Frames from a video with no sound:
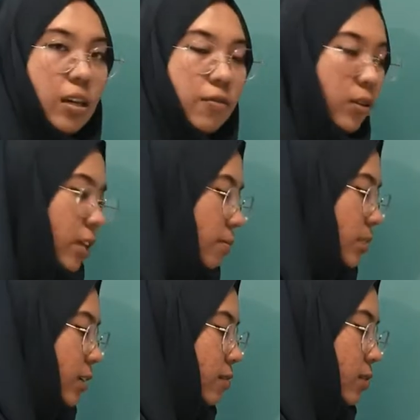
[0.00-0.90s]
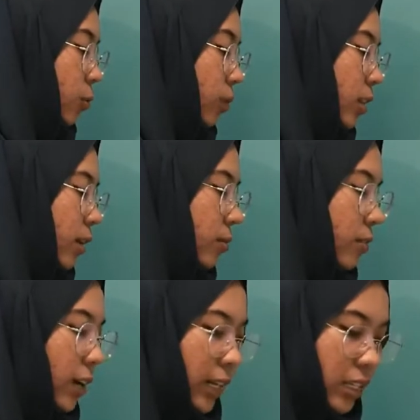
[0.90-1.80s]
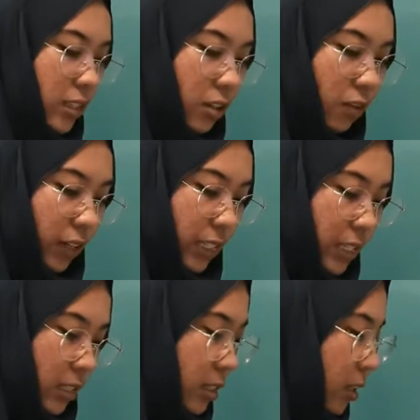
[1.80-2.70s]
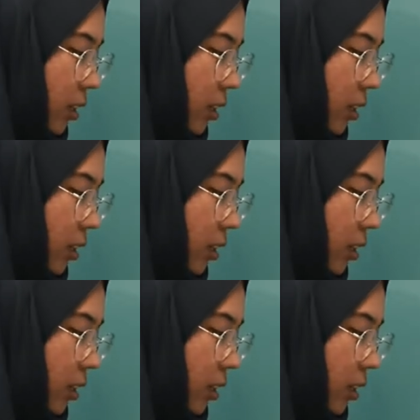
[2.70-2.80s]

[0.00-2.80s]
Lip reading: for themselves without the violation of others.